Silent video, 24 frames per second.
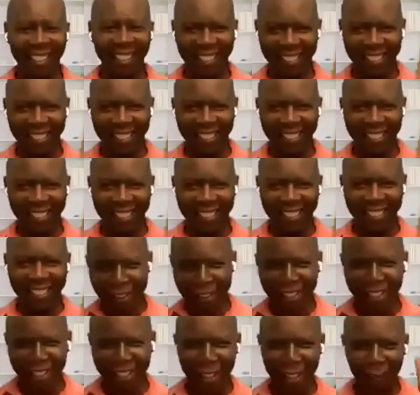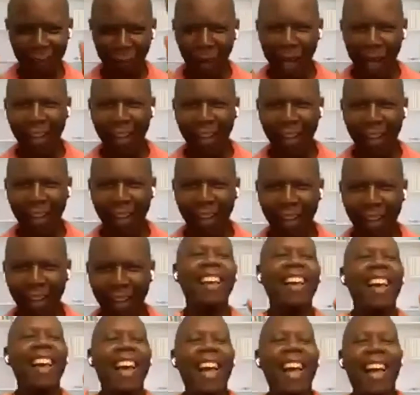It's like in the box.
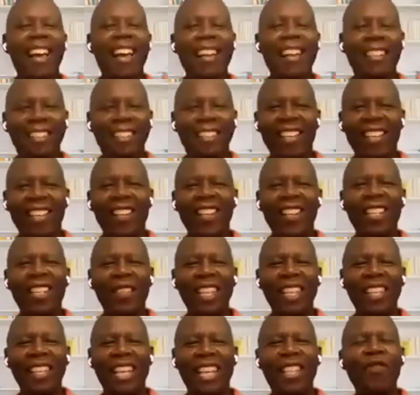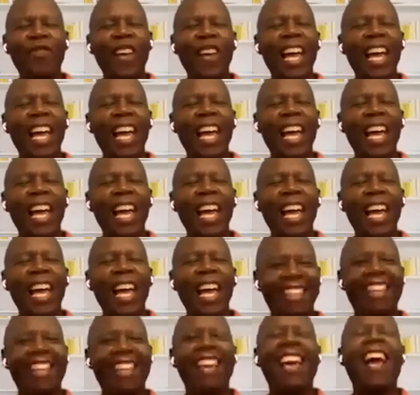And so he's been
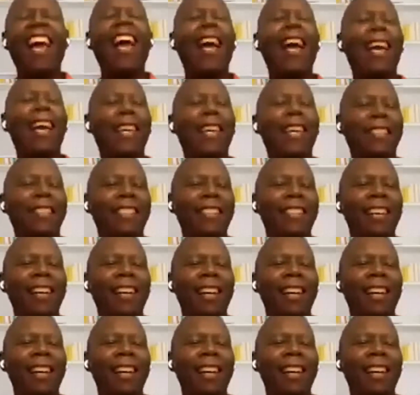expanding and